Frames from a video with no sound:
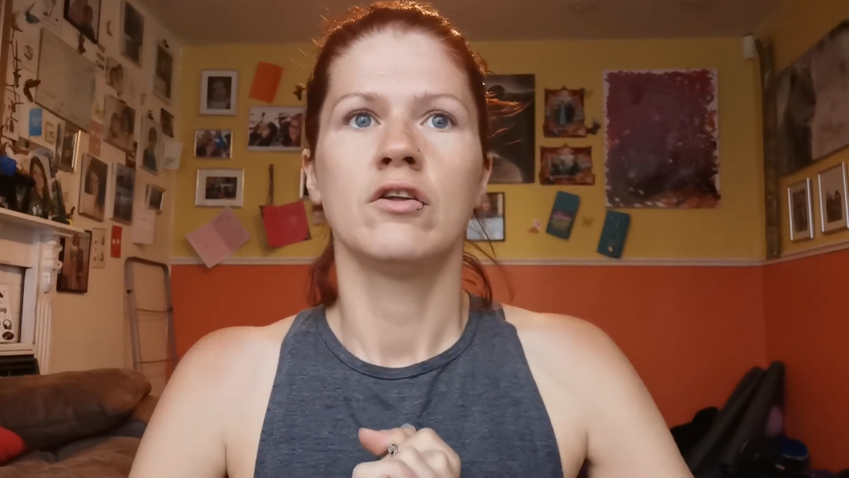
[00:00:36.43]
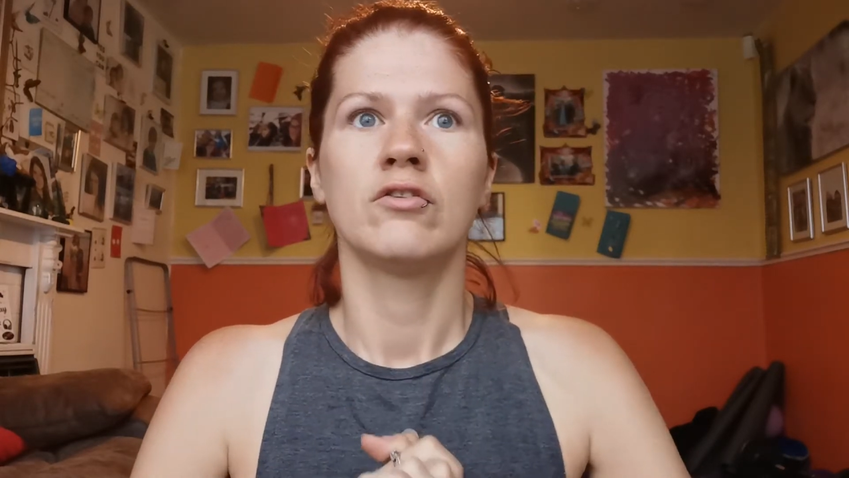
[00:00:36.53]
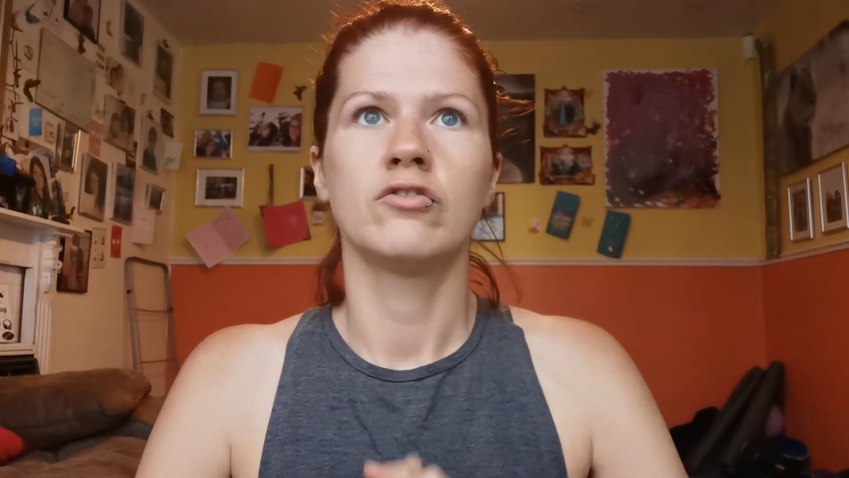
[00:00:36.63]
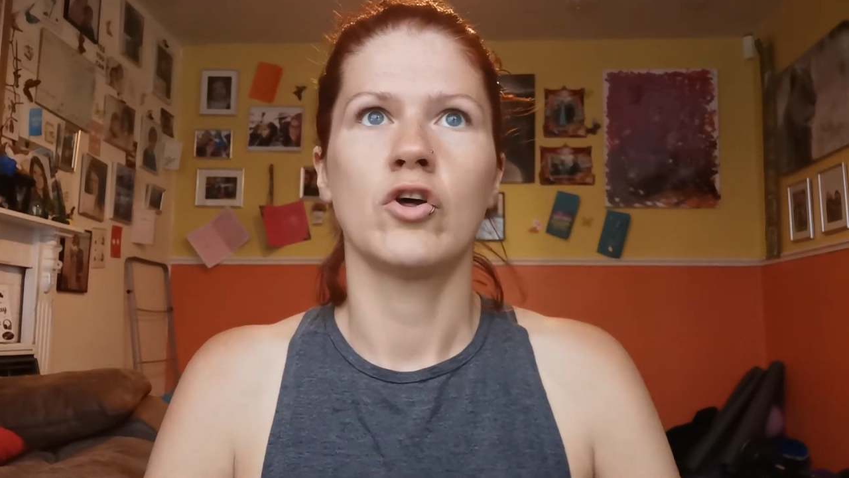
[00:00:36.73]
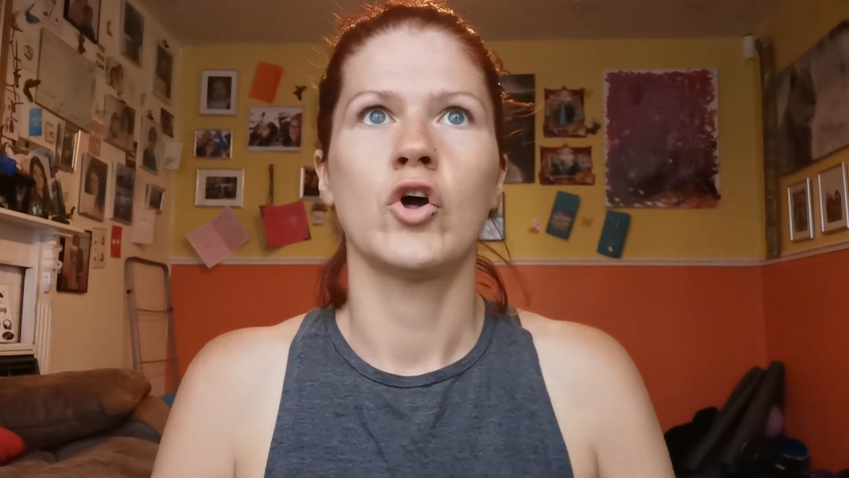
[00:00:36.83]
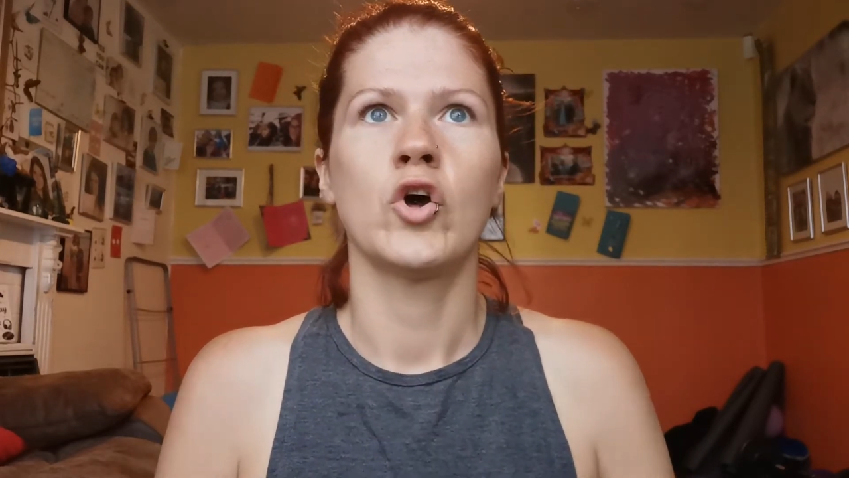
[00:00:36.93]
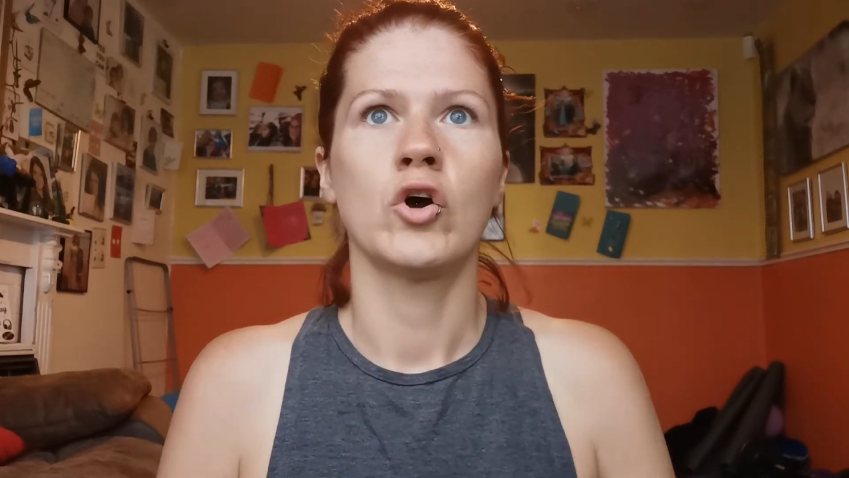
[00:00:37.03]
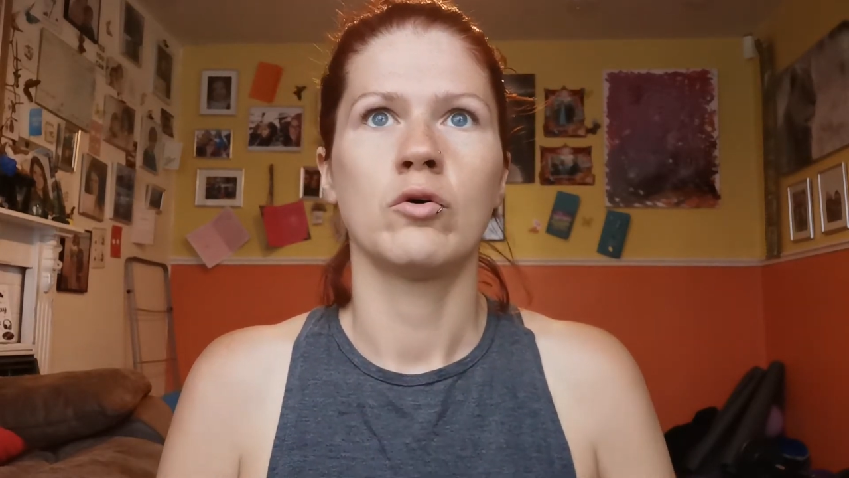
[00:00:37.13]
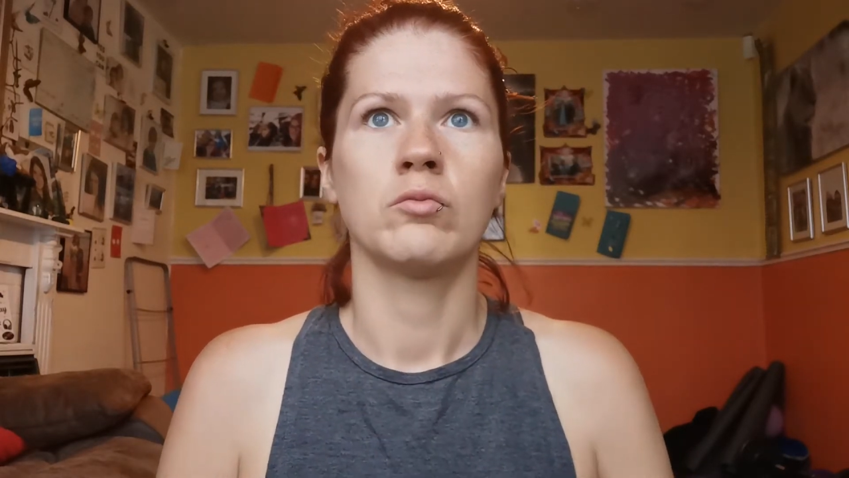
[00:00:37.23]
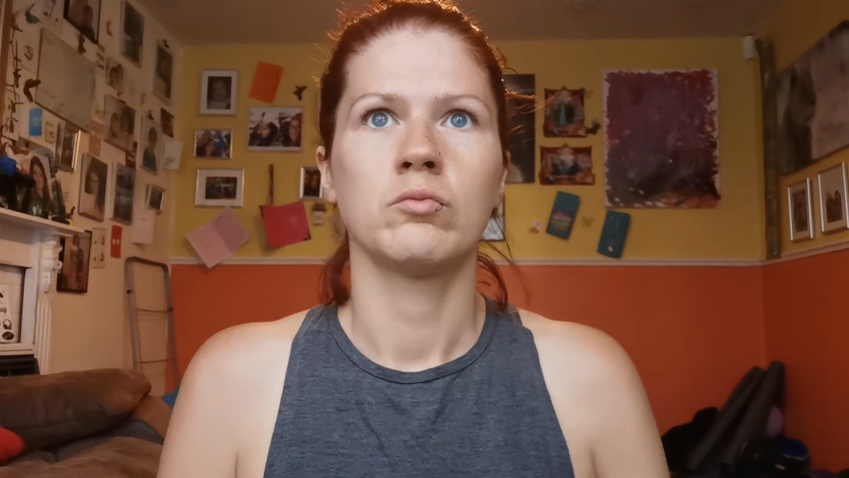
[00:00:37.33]

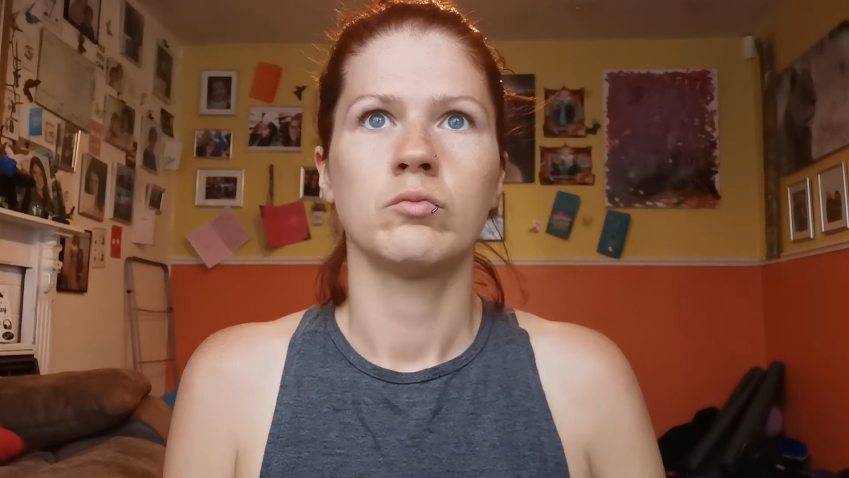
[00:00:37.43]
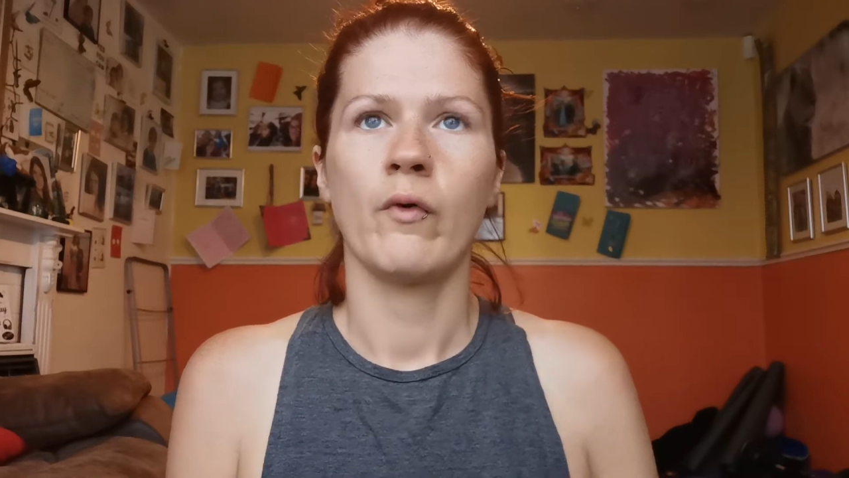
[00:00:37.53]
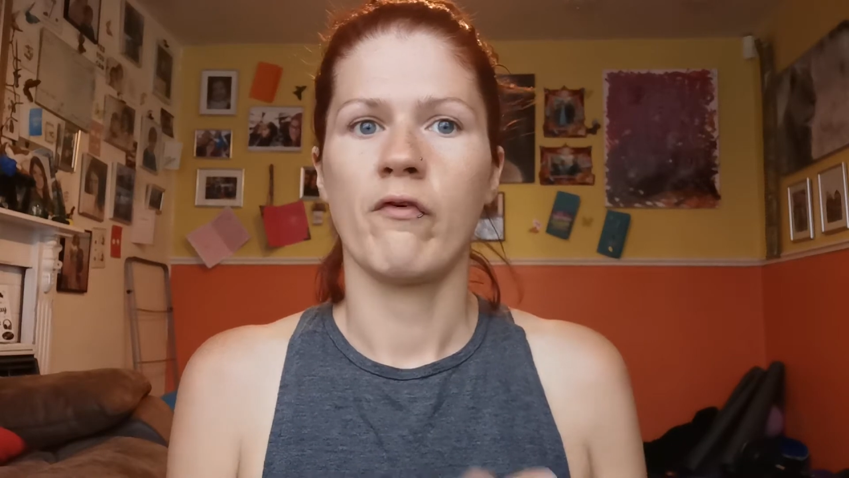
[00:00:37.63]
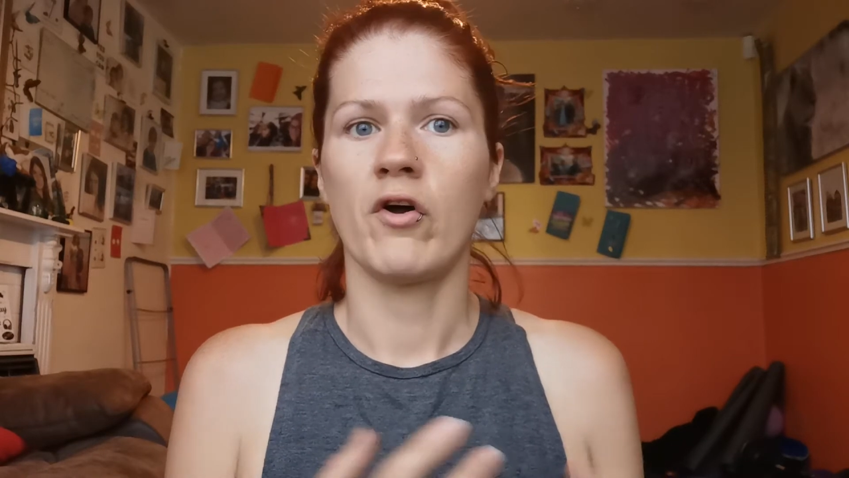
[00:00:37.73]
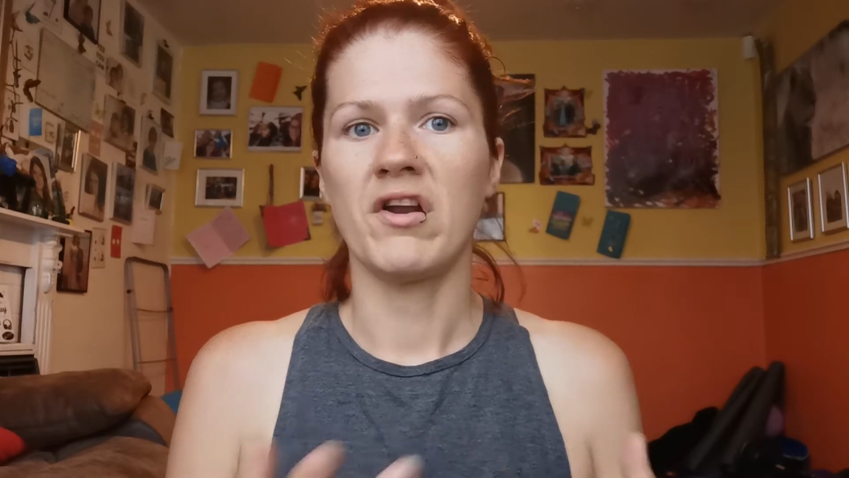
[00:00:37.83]
So we thought